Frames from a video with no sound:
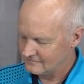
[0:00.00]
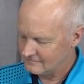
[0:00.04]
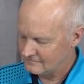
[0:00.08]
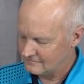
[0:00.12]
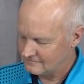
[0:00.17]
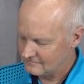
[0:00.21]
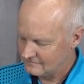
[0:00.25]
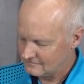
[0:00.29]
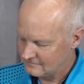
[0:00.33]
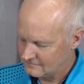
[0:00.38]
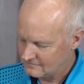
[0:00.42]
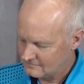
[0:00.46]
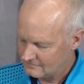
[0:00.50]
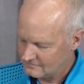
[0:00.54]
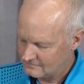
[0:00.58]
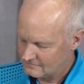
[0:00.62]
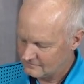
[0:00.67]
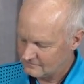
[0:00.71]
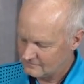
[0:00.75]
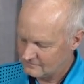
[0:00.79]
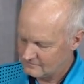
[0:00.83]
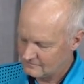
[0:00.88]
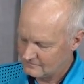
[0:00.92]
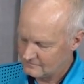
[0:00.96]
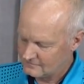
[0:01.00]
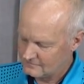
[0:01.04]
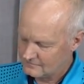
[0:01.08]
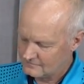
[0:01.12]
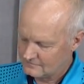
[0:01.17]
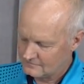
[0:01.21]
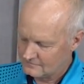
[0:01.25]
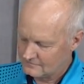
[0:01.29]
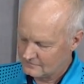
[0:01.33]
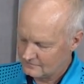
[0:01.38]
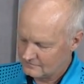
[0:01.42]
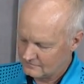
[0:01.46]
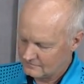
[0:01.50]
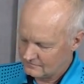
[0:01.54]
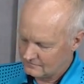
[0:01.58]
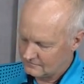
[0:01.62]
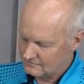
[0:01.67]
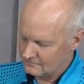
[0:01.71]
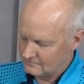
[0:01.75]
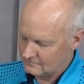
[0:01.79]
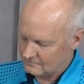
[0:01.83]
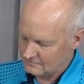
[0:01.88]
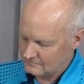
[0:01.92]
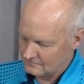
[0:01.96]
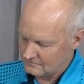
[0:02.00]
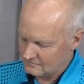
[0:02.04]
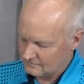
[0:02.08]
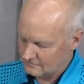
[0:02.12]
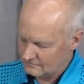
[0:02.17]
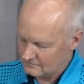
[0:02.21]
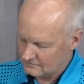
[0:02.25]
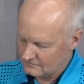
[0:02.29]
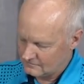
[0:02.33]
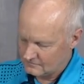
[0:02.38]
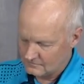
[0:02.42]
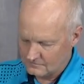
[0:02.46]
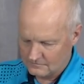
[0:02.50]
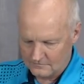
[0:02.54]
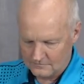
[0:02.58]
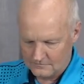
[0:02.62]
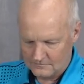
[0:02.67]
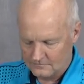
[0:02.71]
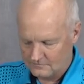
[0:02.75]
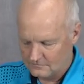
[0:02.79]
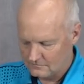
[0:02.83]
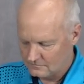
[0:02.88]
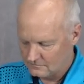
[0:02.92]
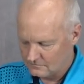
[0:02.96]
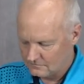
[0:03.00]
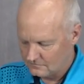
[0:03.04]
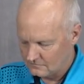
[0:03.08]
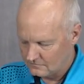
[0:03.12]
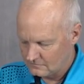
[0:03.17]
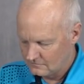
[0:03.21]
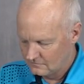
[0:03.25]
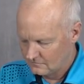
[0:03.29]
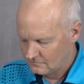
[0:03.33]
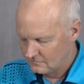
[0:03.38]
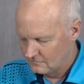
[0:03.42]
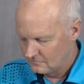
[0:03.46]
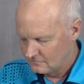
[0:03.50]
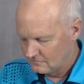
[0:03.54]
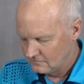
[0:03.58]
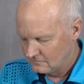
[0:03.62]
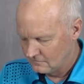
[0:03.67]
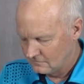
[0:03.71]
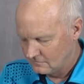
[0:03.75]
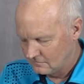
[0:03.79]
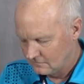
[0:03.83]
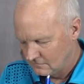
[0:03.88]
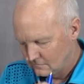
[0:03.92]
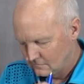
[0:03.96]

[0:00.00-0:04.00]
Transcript: This person isn't speaking.